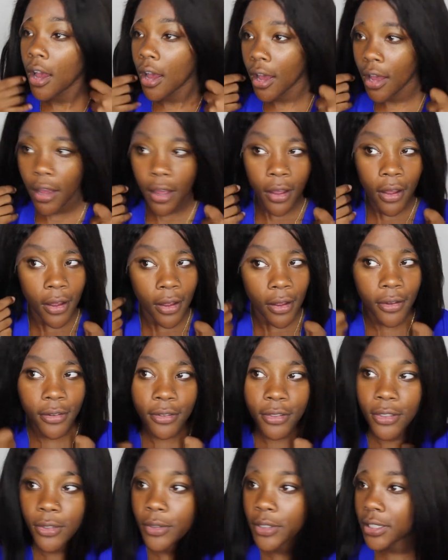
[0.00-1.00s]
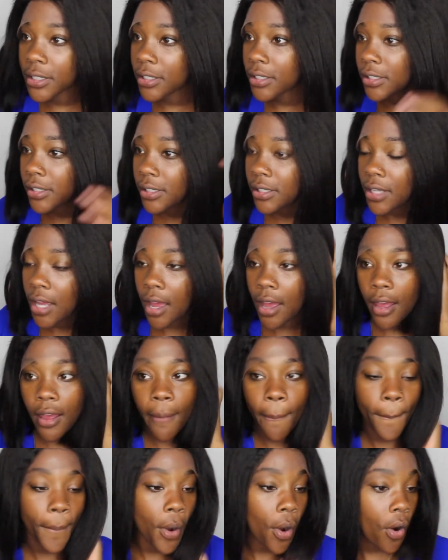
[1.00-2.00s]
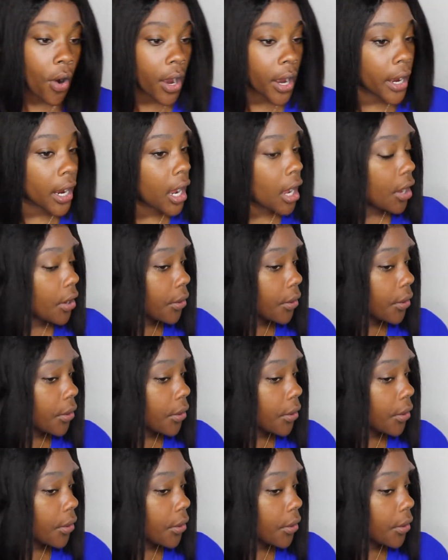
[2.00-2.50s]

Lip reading: Oh, so it's a little side part.